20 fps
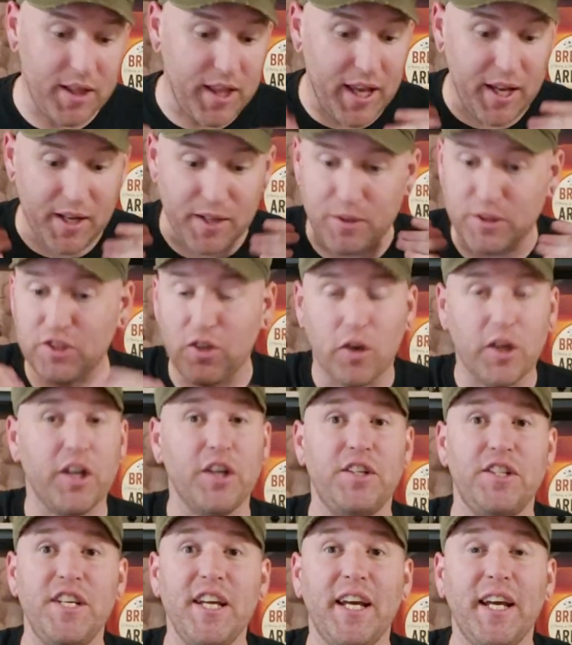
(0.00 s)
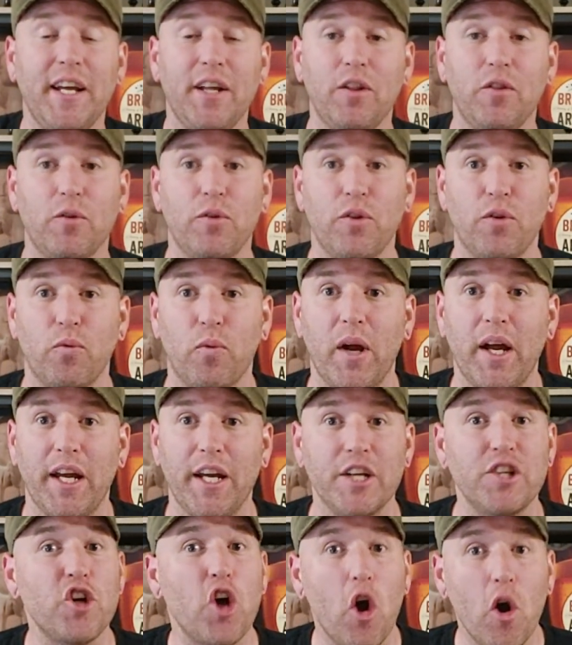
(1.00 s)
they started digging through the
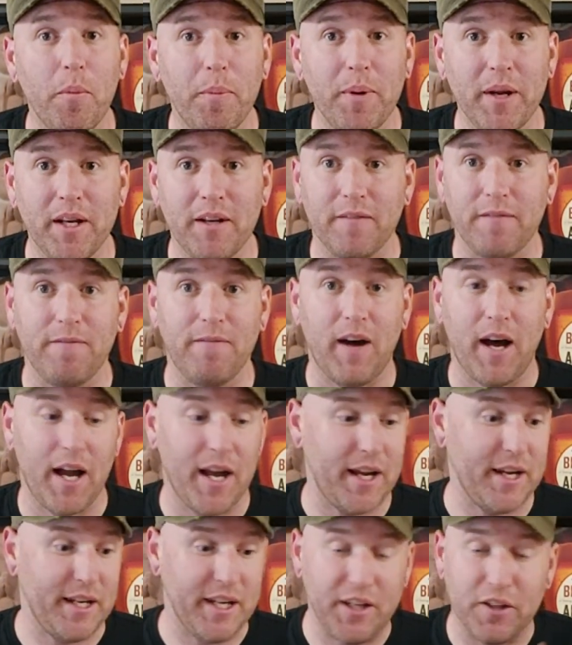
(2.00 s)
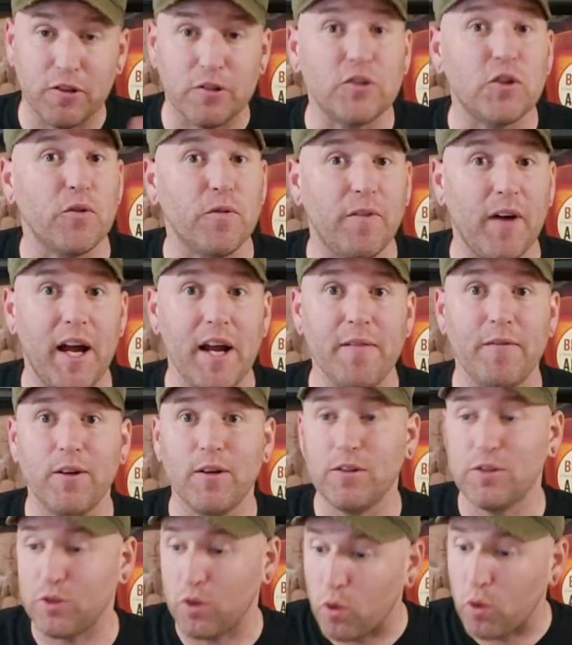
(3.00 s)
wreckage, hoping to find either
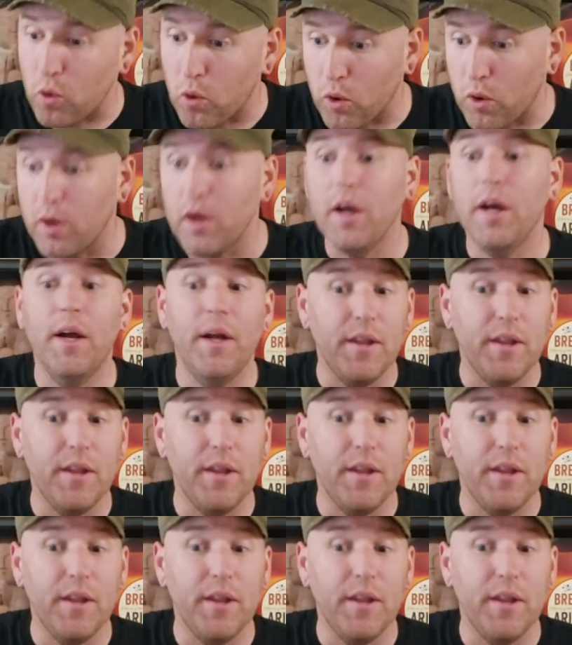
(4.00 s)
survivors or